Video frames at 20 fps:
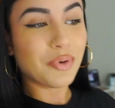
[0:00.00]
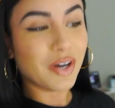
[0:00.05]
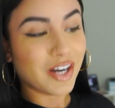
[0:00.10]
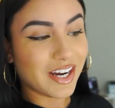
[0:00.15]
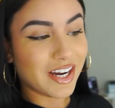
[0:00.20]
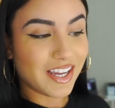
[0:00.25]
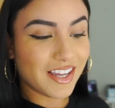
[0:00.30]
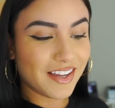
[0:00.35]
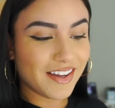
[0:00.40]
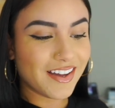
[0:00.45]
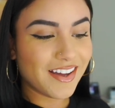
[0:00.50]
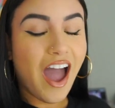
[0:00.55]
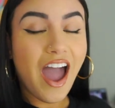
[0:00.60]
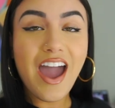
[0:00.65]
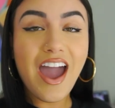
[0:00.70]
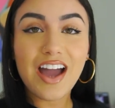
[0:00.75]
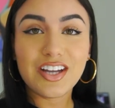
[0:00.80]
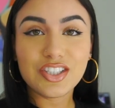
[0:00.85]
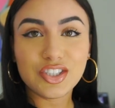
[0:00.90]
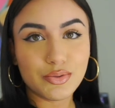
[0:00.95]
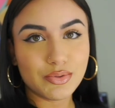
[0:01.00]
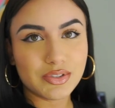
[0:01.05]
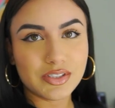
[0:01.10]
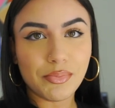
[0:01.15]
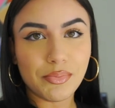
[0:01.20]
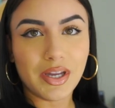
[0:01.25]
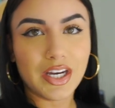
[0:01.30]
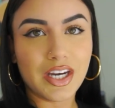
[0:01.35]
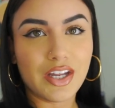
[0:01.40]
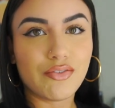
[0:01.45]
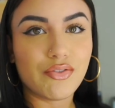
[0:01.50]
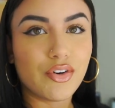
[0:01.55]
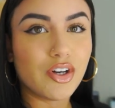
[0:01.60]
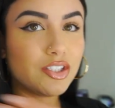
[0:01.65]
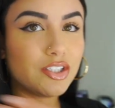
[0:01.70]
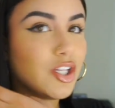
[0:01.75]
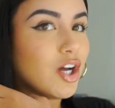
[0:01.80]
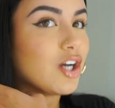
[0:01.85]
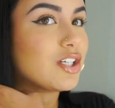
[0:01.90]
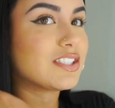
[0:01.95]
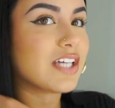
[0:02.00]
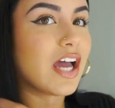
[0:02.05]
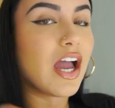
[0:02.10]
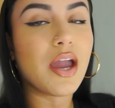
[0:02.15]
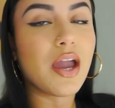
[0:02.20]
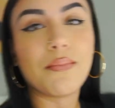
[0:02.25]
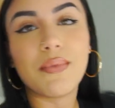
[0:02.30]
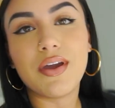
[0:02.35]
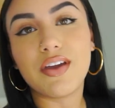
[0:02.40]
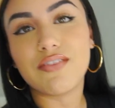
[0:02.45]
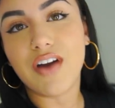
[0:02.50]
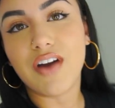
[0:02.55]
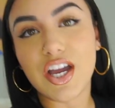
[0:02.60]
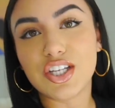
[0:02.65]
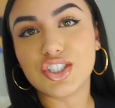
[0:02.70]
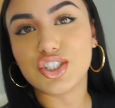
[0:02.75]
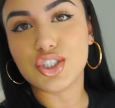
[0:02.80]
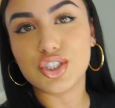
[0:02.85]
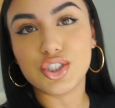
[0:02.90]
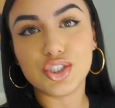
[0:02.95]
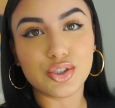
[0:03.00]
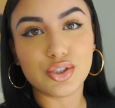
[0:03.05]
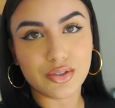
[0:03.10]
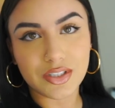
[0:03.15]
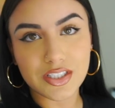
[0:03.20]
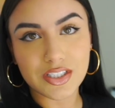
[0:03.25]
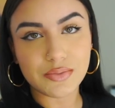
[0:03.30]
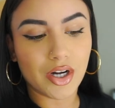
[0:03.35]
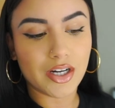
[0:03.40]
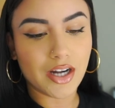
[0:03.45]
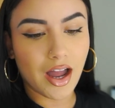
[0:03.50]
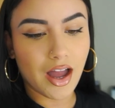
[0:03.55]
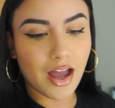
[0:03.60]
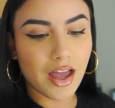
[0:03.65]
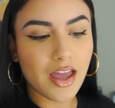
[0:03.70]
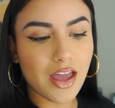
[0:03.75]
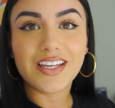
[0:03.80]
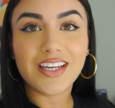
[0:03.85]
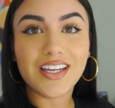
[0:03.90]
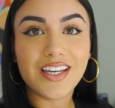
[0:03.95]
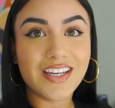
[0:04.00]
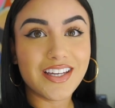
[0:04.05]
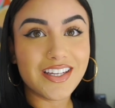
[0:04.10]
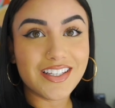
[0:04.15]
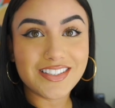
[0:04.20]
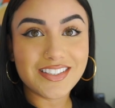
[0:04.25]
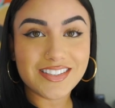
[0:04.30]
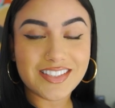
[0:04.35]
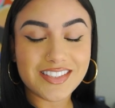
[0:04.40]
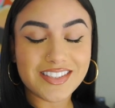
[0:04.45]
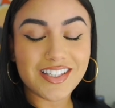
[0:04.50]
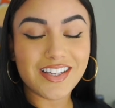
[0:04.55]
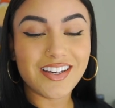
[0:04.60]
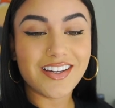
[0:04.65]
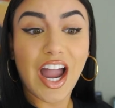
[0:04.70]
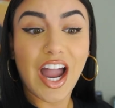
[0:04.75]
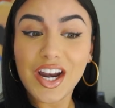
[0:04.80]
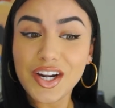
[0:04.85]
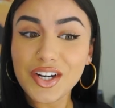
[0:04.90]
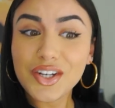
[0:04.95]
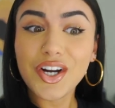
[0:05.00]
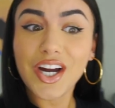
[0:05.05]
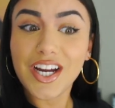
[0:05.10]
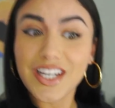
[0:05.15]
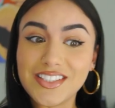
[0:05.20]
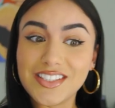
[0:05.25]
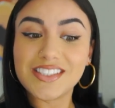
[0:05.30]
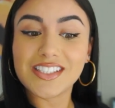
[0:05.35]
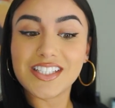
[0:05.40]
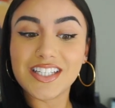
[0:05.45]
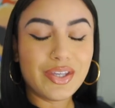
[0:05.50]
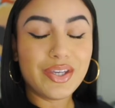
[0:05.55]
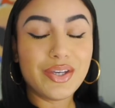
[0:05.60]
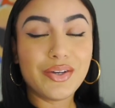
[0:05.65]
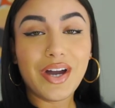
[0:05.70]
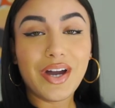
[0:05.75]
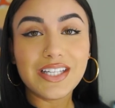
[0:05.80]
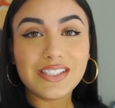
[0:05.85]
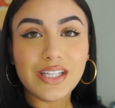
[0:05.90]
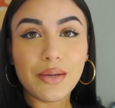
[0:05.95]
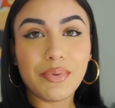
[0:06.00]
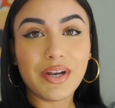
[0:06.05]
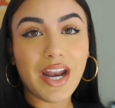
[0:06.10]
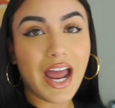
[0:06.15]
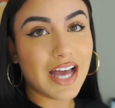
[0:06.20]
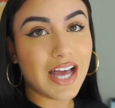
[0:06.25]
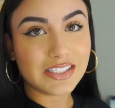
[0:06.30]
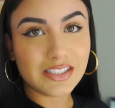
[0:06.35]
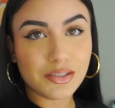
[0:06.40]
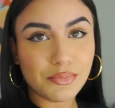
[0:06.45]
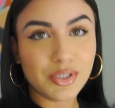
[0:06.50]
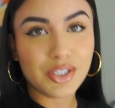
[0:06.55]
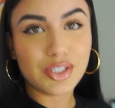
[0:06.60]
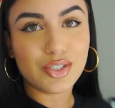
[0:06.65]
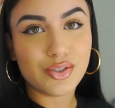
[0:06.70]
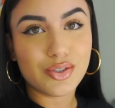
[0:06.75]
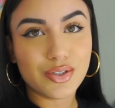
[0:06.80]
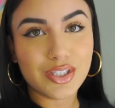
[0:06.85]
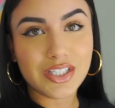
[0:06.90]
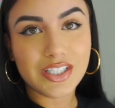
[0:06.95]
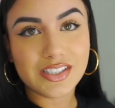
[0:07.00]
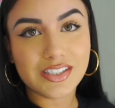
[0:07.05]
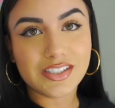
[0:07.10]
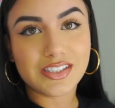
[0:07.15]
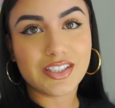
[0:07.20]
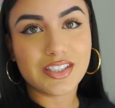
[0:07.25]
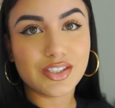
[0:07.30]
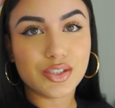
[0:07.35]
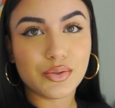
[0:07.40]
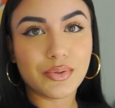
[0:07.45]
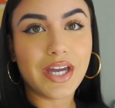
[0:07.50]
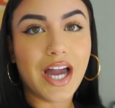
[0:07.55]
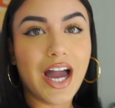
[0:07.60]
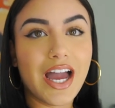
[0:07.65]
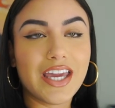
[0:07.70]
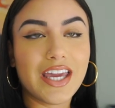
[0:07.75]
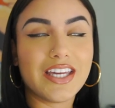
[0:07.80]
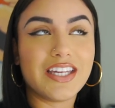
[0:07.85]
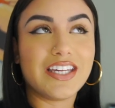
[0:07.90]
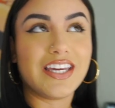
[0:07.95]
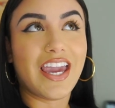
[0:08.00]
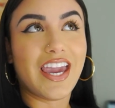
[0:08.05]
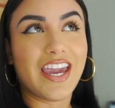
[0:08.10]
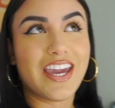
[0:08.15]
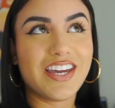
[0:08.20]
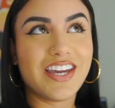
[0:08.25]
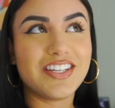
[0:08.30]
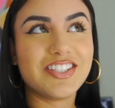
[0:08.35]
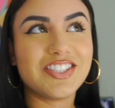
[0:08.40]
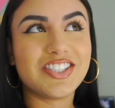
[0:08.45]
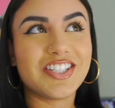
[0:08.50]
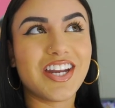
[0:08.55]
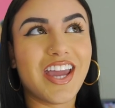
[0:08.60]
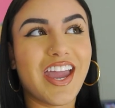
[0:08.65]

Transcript: prank. I actually was debating for a long time if I should do this or not. It is kind of crazy. You guys have been asking me to do this since we got engaged,